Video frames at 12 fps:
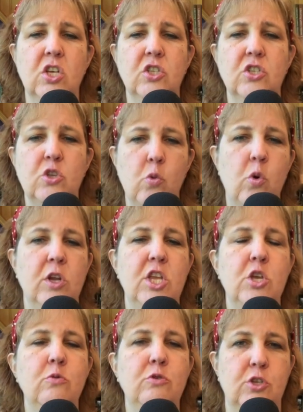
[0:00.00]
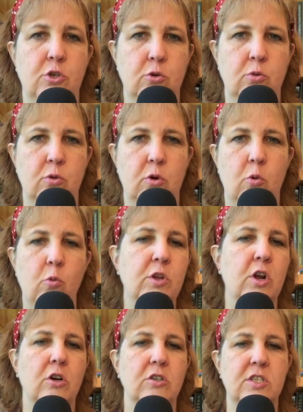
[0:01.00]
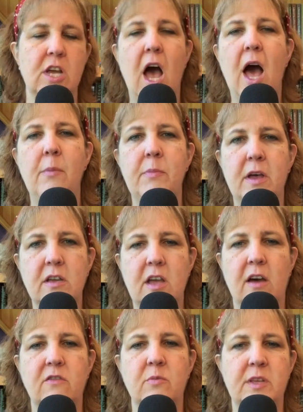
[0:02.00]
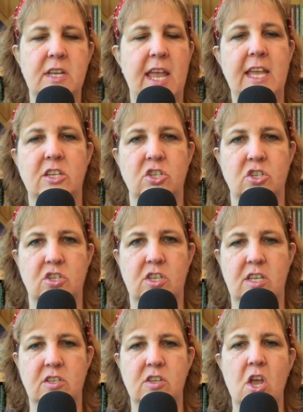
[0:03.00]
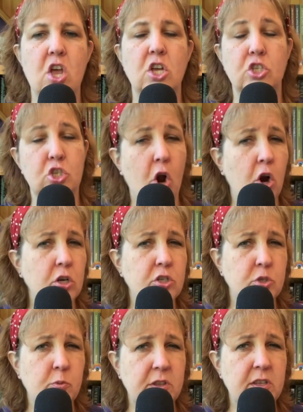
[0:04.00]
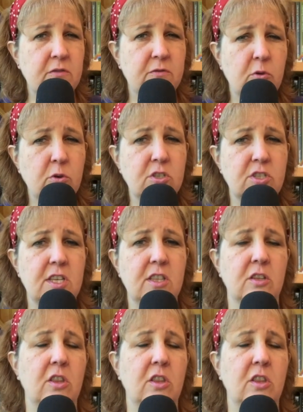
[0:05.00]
So what do you do when our top government agencies charged with enforcing the